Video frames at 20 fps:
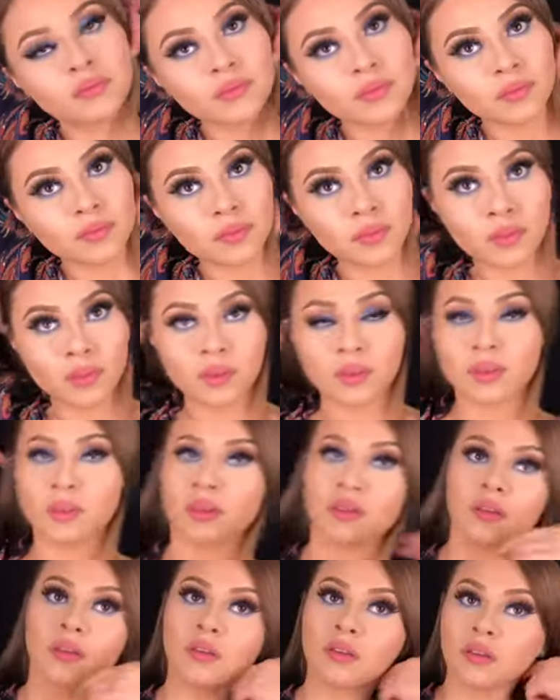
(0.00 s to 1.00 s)

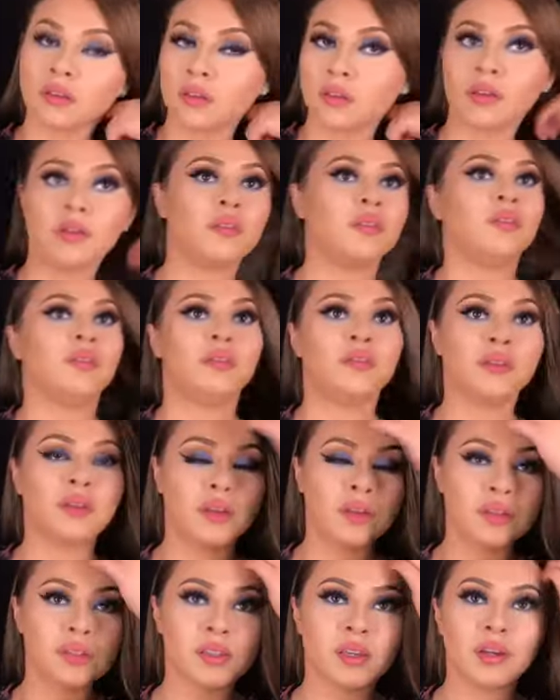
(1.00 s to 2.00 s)
I don't know if you
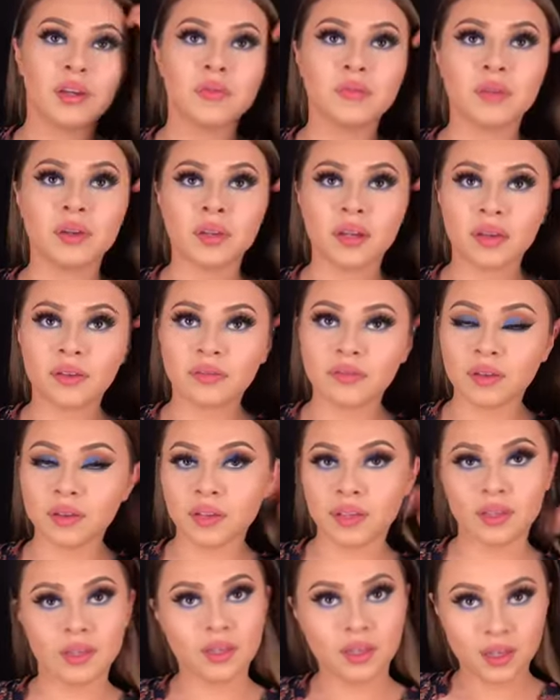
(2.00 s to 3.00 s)
guys care, but I
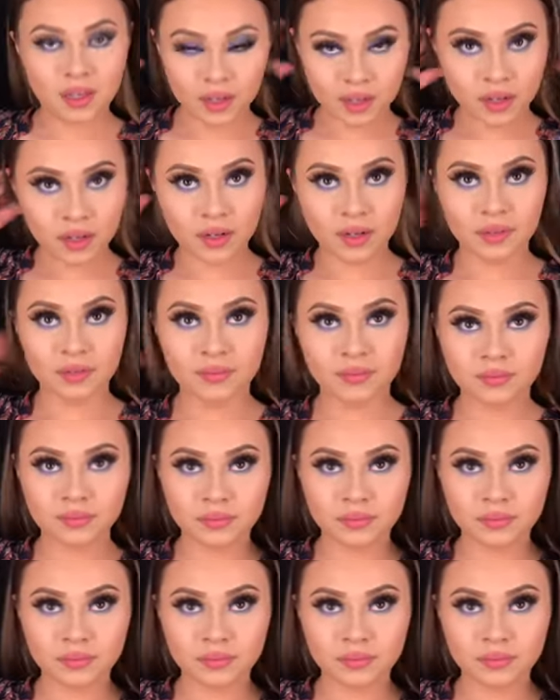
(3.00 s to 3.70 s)
fucking hate hair.